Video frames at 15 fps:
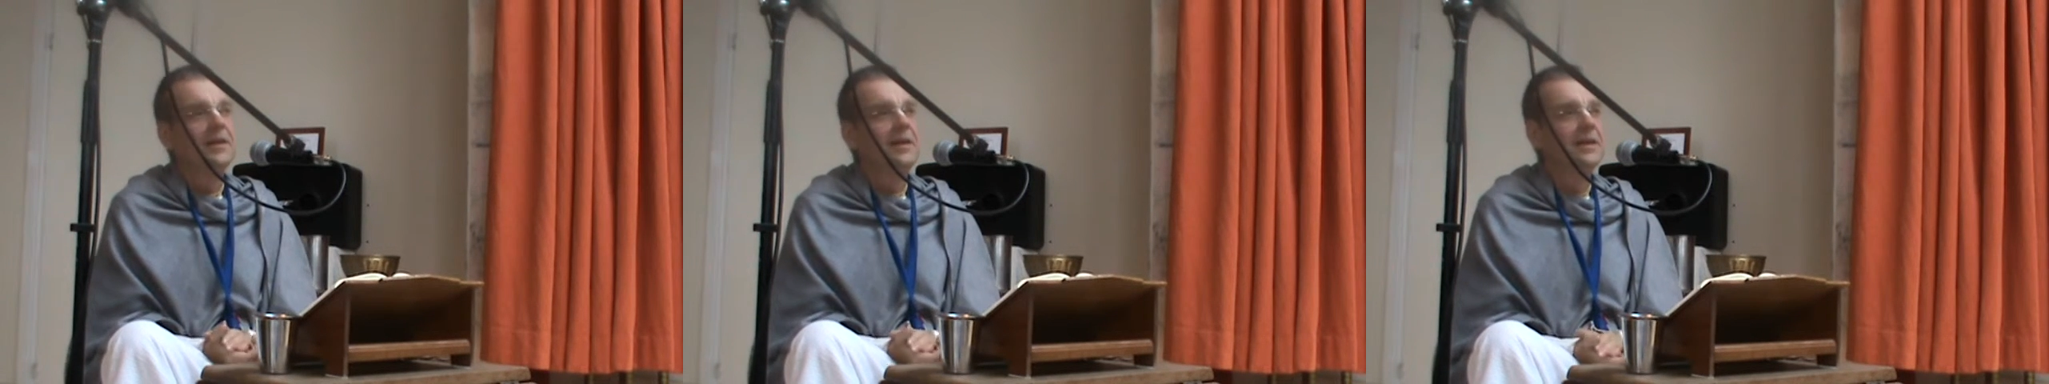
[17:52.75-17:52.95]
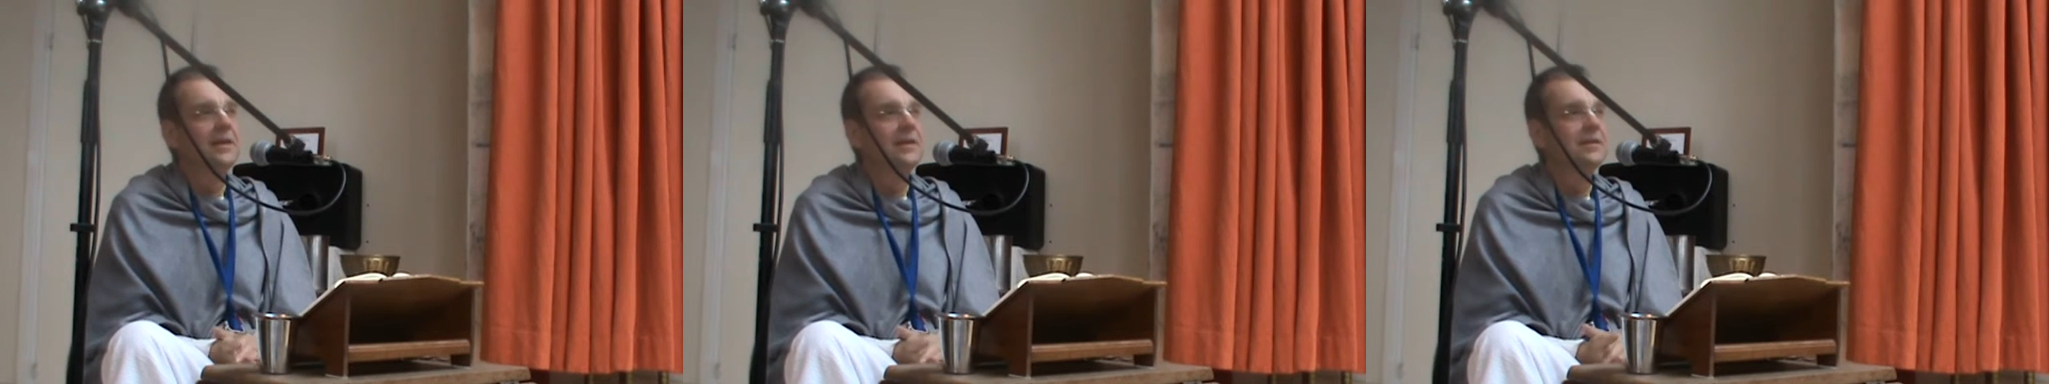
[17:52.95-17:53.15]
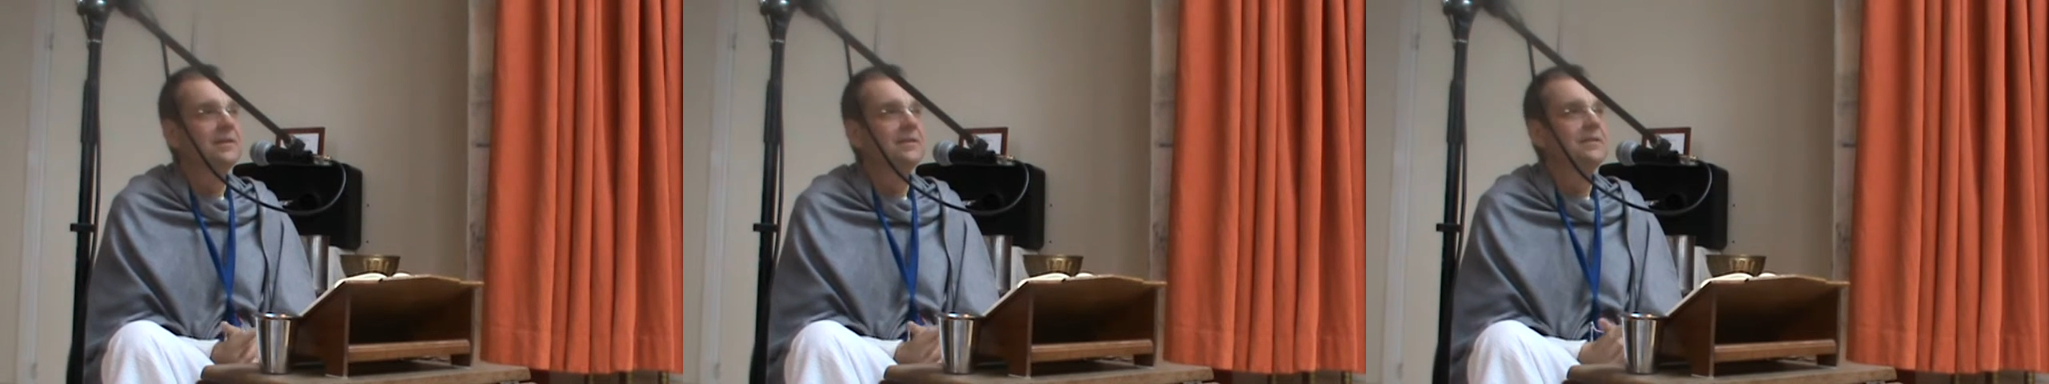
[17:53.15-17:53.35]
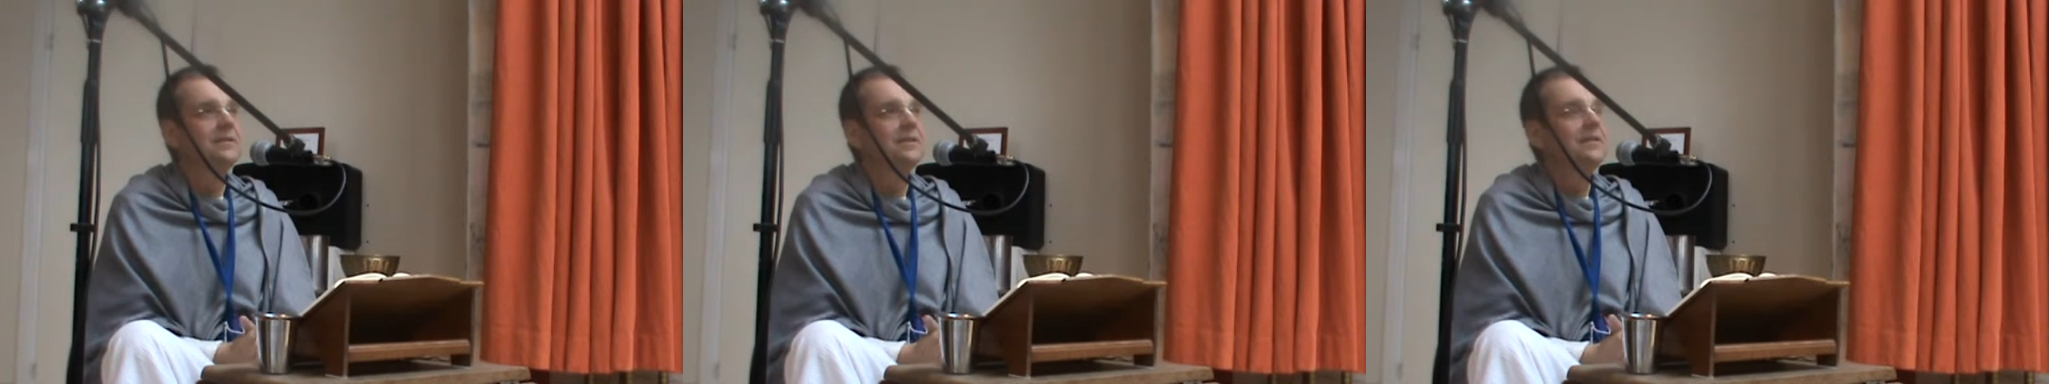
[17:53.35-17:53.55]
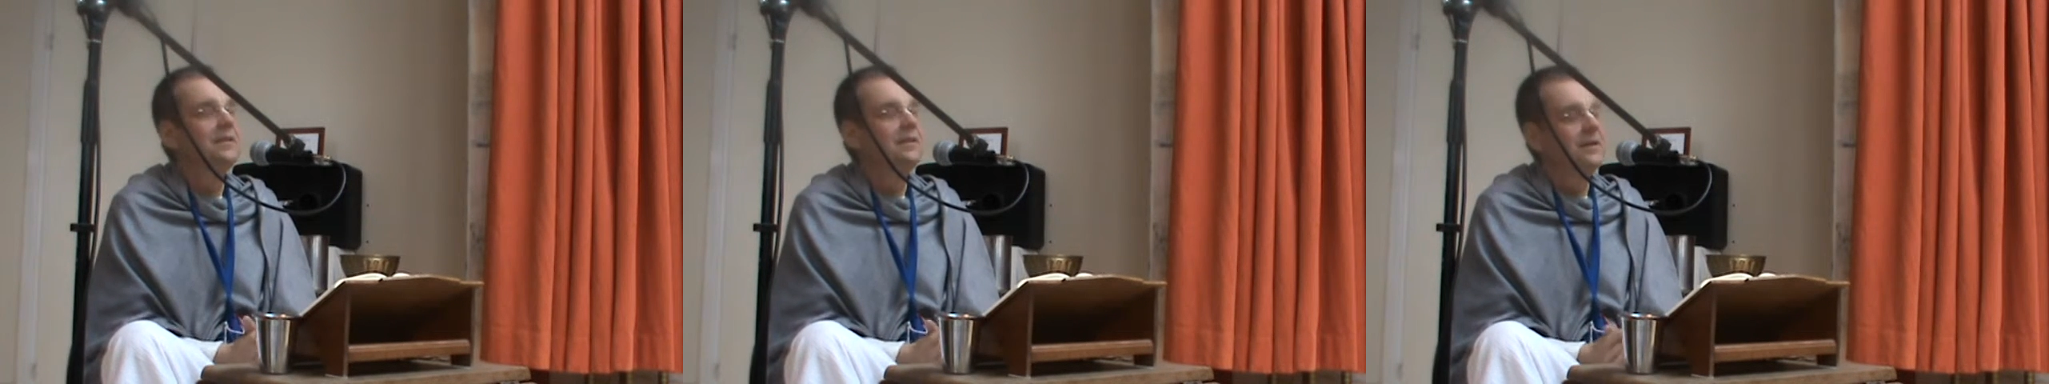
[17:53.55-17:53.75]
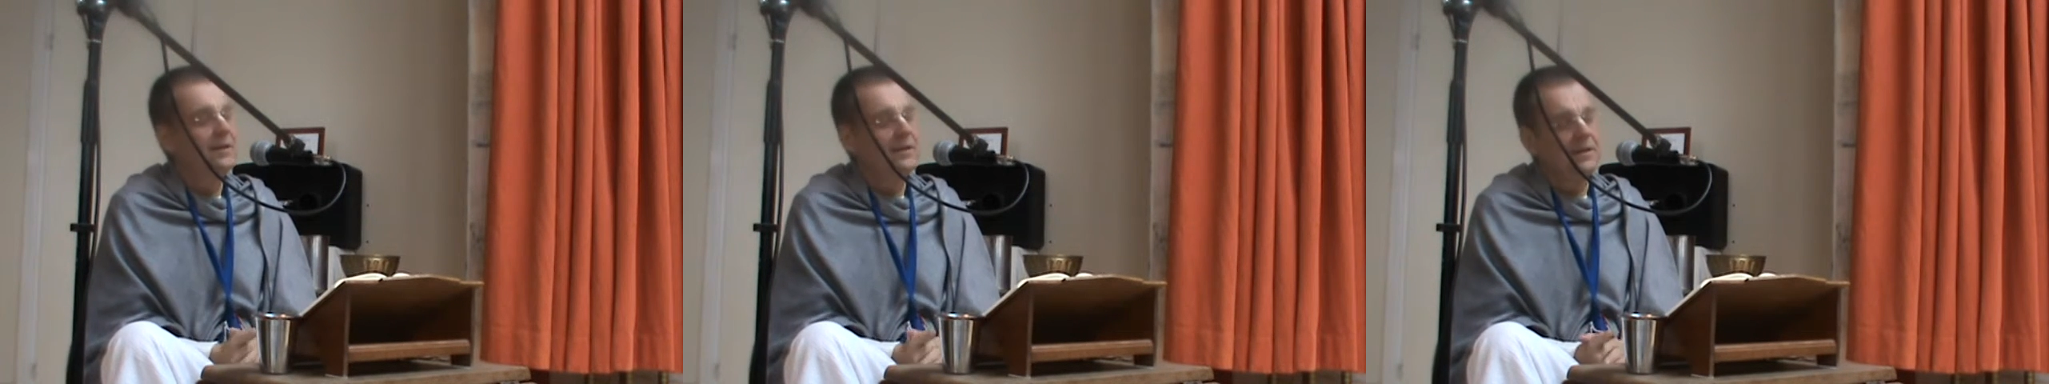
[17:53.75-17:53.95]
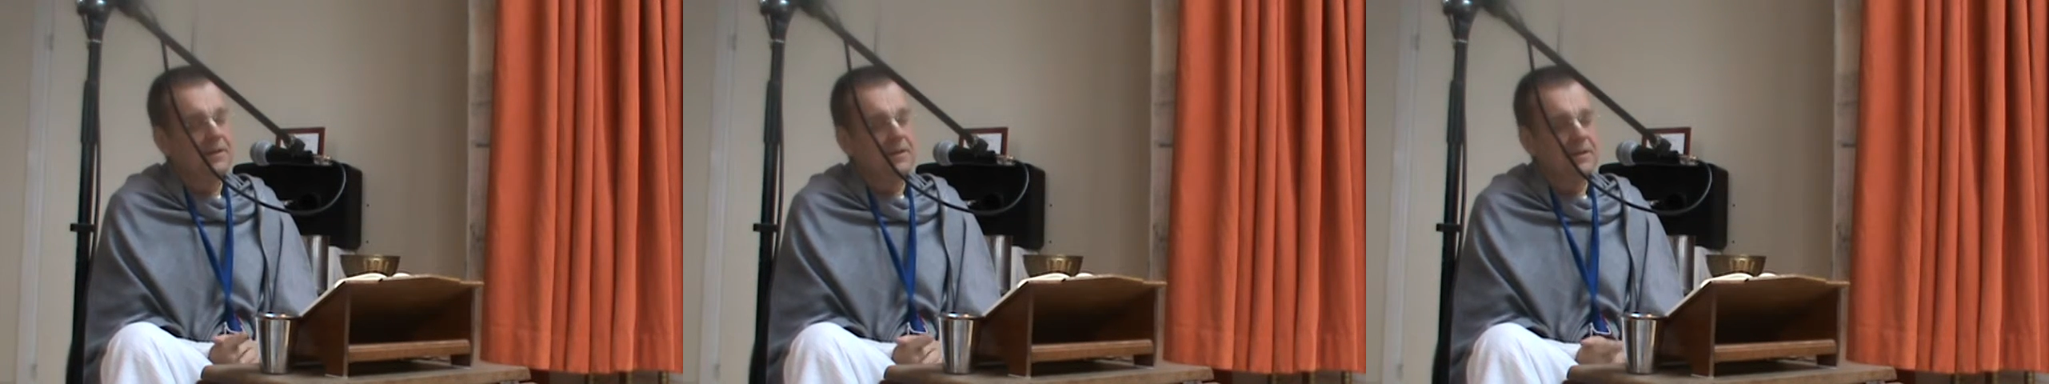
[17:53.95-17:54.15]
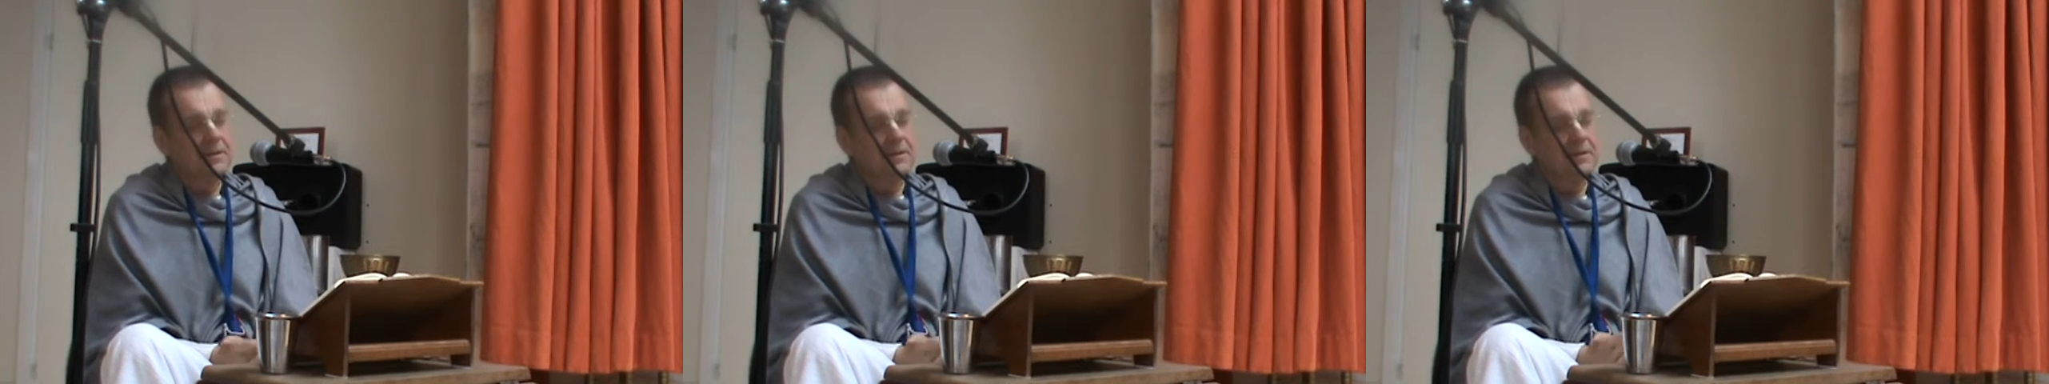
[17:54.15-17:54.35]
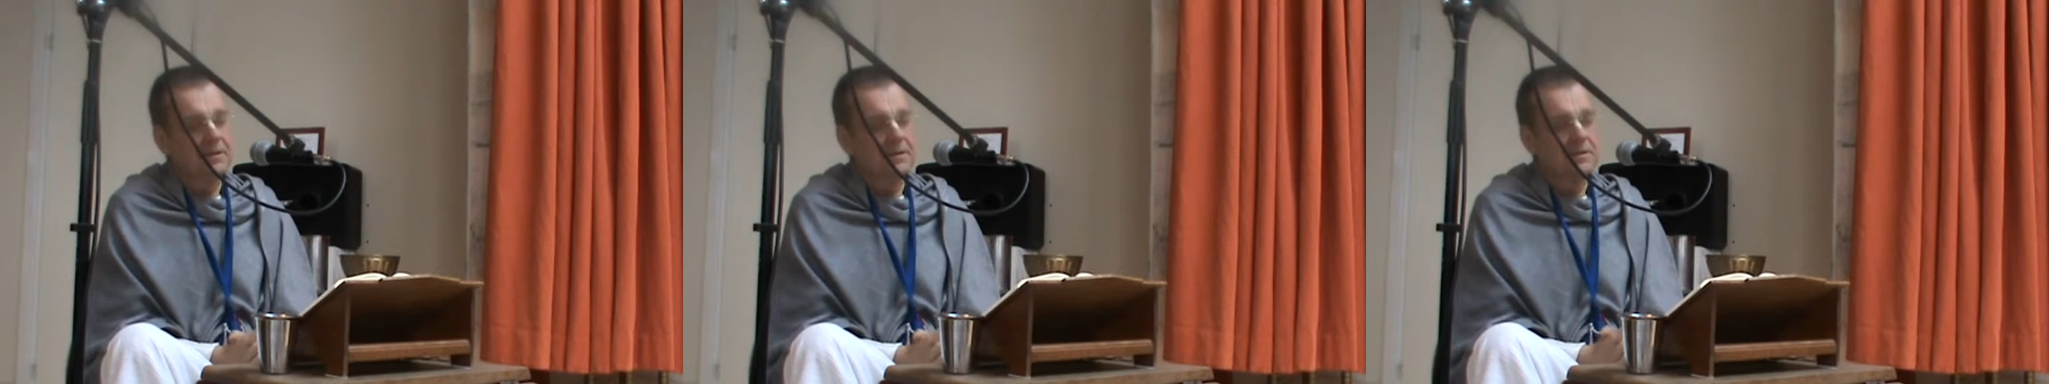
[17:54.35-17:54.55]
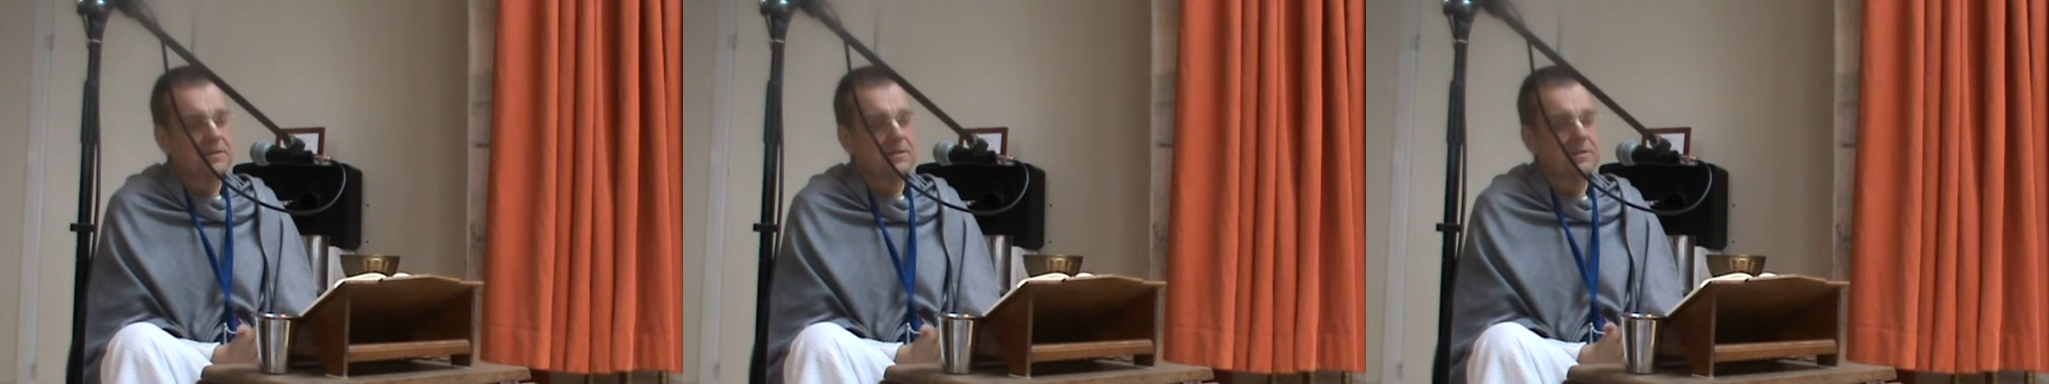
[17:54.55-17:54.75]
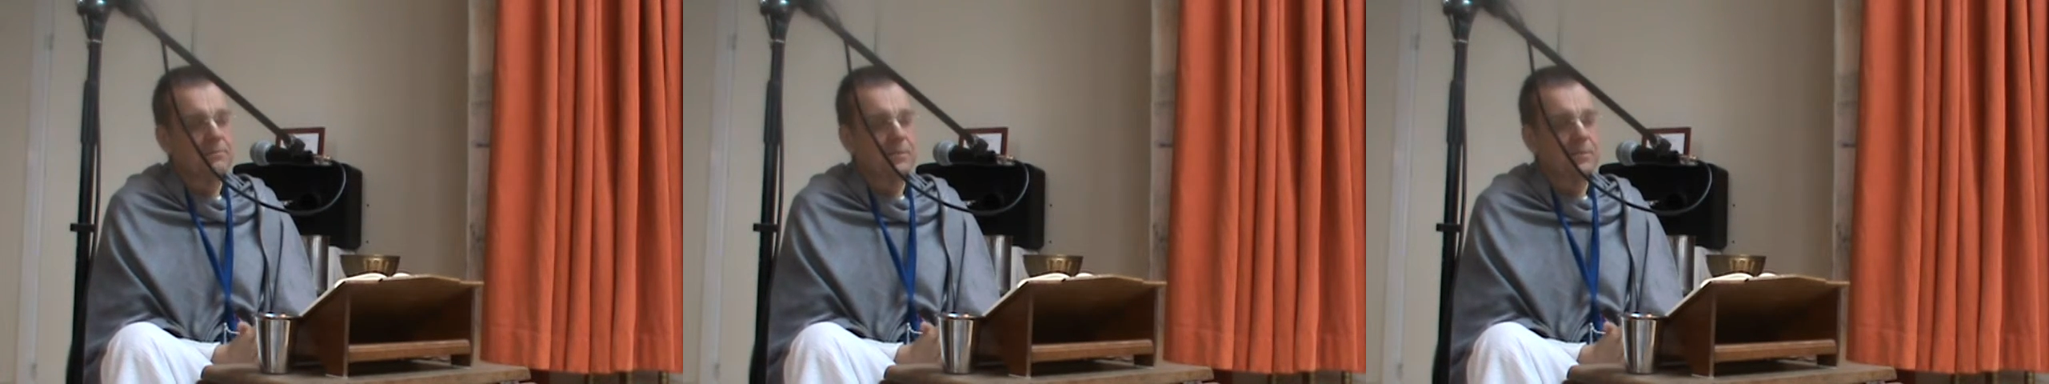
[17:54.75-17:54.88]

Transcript: And it's